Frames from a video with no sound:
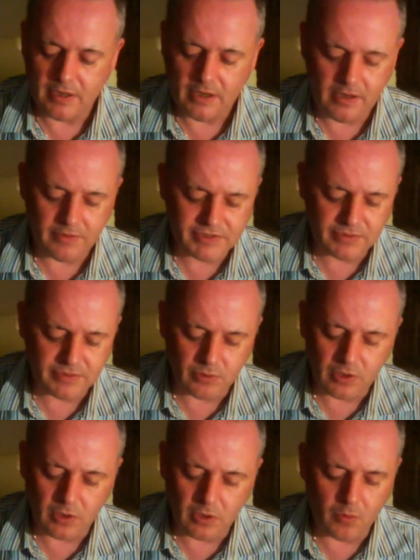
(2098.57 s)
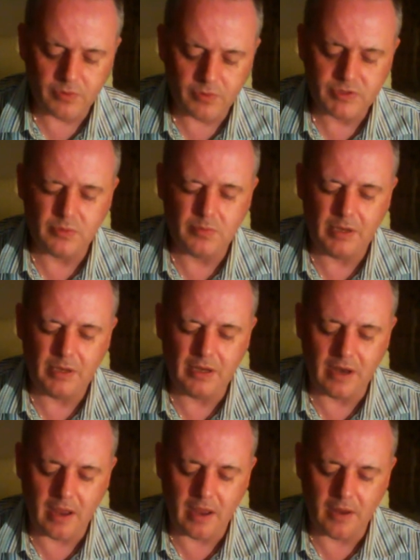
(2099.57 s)
here it will go on to appear
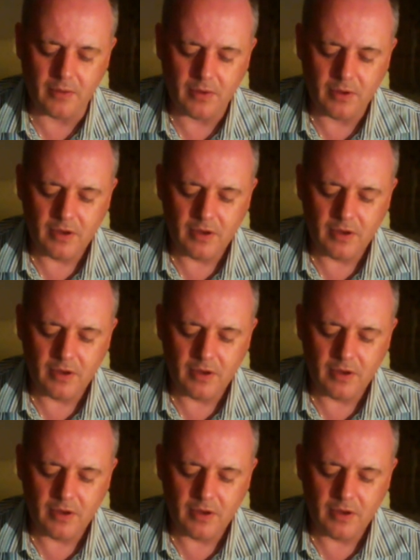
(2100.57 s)
now.